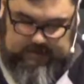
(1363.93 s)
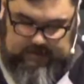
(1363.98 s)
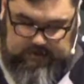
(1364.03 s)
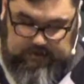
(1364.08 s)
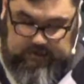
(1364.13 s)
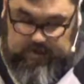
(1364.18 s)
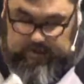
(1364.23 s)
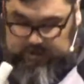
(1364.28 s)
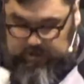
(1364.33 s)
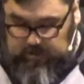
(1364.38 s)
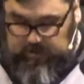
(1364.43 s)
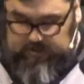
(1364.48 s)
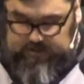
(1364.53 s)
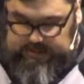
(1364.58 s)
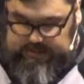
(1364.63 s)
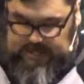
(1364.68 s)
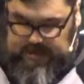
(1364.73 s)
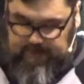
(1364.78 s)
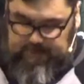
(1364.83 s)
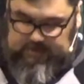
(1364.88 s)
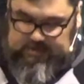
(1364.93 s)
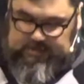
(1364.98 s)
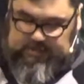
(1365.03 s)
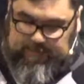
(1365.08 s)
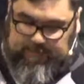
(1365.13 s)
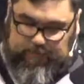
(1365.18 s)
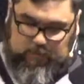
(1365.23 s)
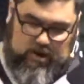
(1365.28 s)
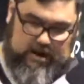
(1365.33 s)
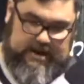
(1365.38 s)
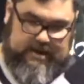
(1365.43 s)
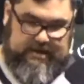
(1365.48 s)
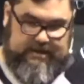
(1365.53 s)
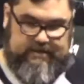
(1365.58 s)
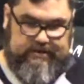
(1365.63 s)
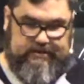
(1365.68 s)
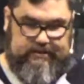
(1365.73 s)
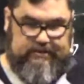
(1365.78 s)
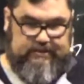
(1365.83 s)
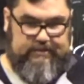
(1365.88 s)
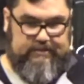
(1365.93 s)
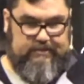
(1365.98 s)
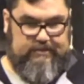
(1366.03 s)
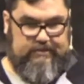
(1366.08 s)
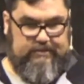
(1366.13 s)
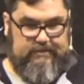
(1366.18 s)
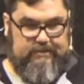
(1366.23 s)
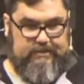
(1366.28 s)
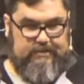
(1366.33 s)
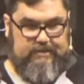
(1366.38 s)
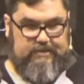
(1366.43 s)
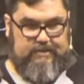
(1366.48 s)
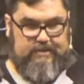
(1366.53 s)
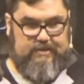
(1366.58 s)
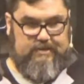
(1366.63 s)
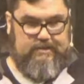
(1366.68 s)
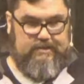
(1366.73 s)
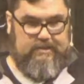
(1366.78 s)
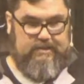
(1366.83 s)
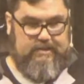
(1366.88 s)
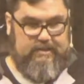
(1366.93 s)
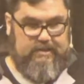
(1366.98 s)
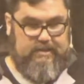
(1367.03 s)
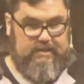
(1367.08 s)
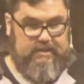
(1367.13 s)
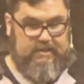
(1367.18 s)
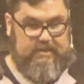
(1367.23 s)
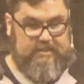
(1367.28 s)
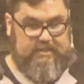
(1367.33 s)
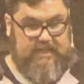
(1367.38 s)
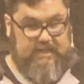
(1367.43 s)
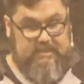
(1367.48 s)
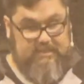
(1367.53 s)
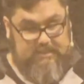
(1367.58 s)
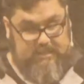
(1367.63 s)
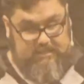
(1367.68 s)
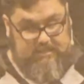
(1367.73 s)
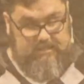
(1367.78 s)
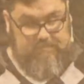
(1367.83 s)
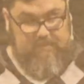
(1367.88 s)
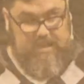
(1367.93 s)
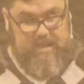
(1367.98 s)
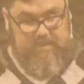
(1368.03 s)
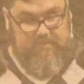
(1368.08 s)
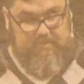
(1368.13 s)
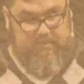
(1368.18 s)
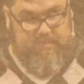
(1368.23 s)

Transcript: The third step is to pray. It says this in Matthew